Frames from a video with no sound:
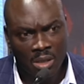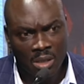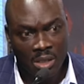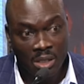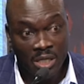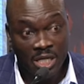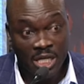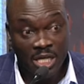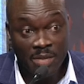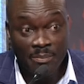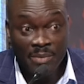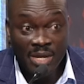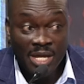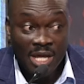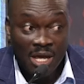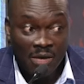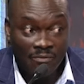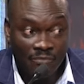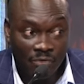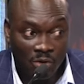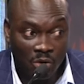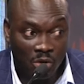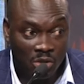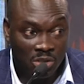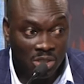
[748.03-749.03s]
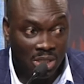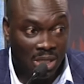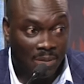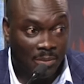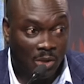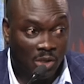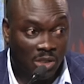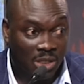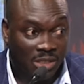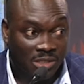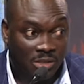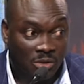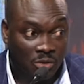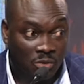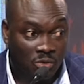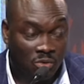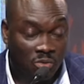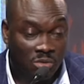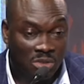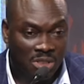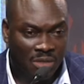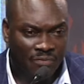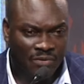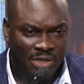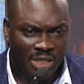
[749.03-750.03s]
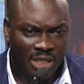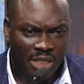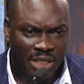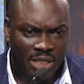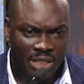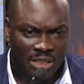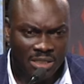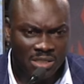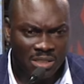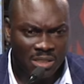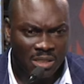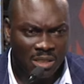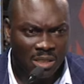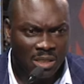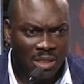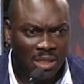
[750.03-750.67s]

He may have forgotten about Article 278.